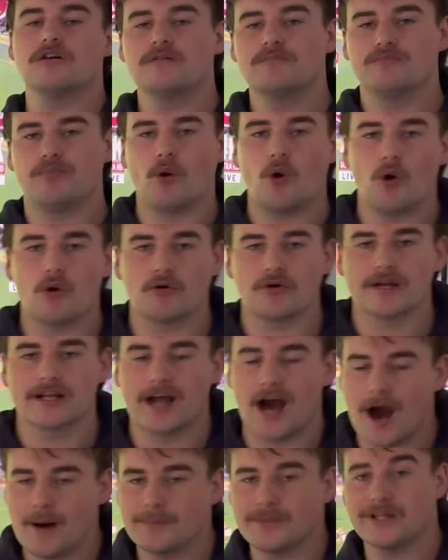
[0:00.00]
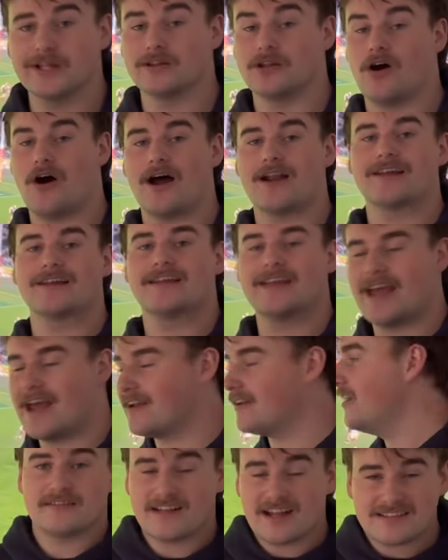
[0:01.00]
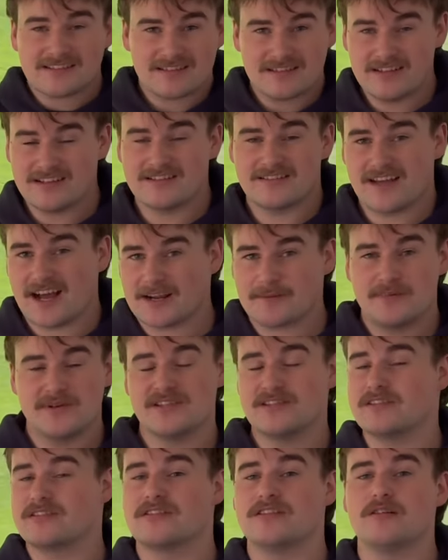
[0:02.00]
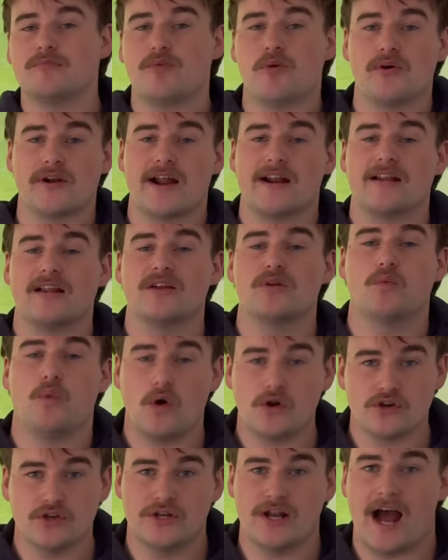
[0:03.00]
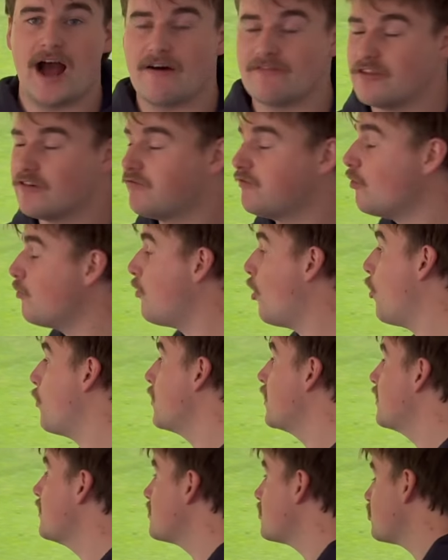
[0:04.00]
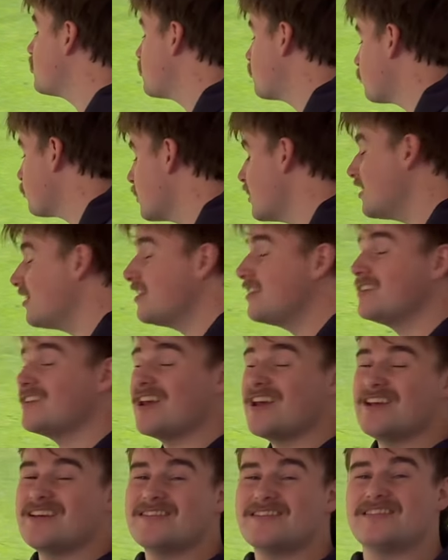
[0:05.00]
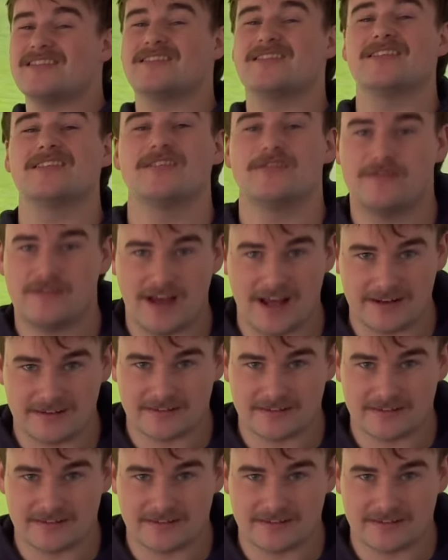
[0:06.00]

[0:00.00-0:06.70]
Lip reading: boring up the line again. That's the exact position that Port Adelaide want you to have the football, because it's really easy to defend.